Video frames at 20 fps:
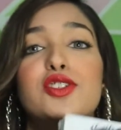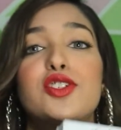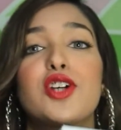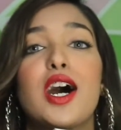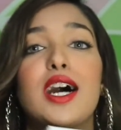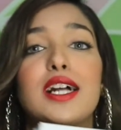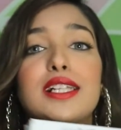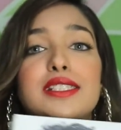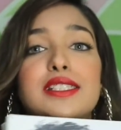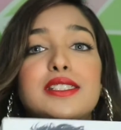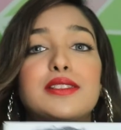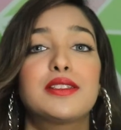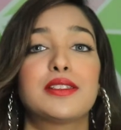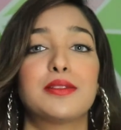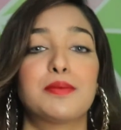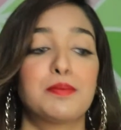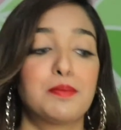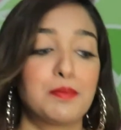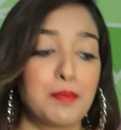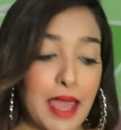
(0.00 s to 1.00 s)
Charles
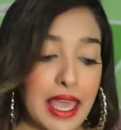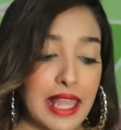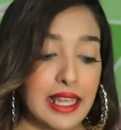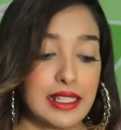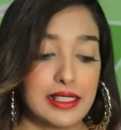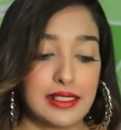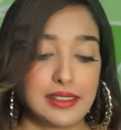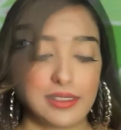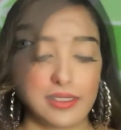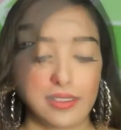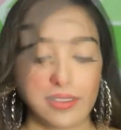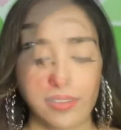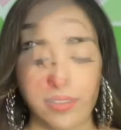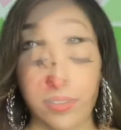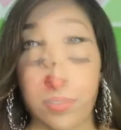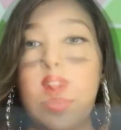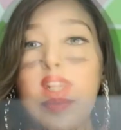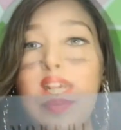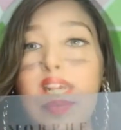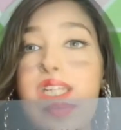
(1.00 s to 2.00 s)
palette.
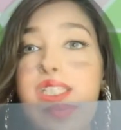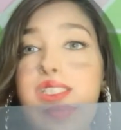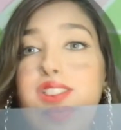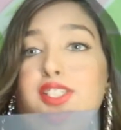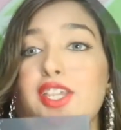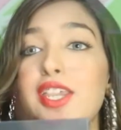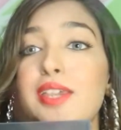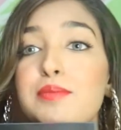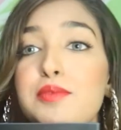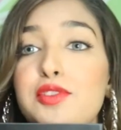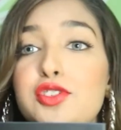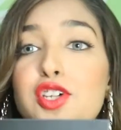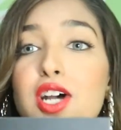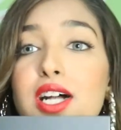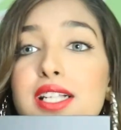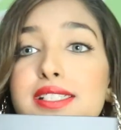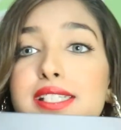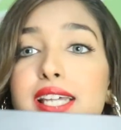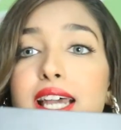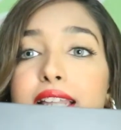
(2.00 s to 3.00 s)
James
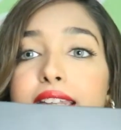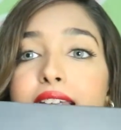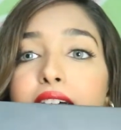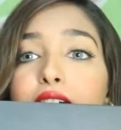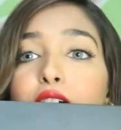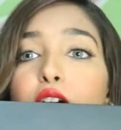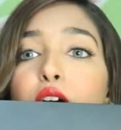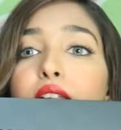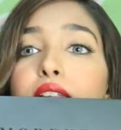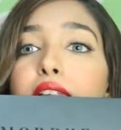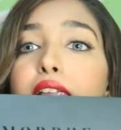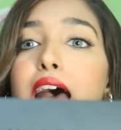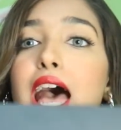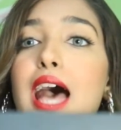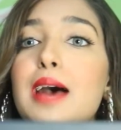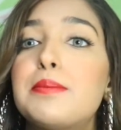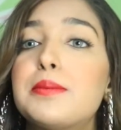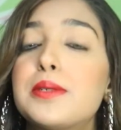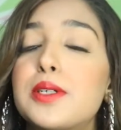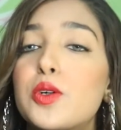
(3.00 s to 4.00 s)
Charles had a
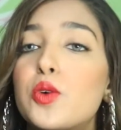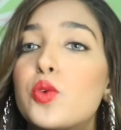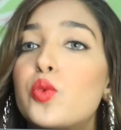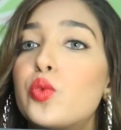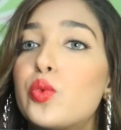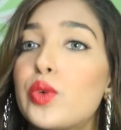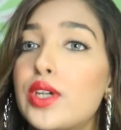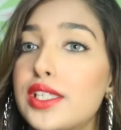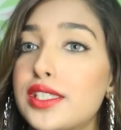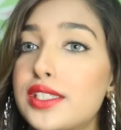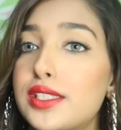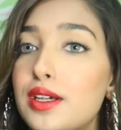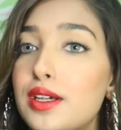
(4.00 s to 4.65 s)
collab with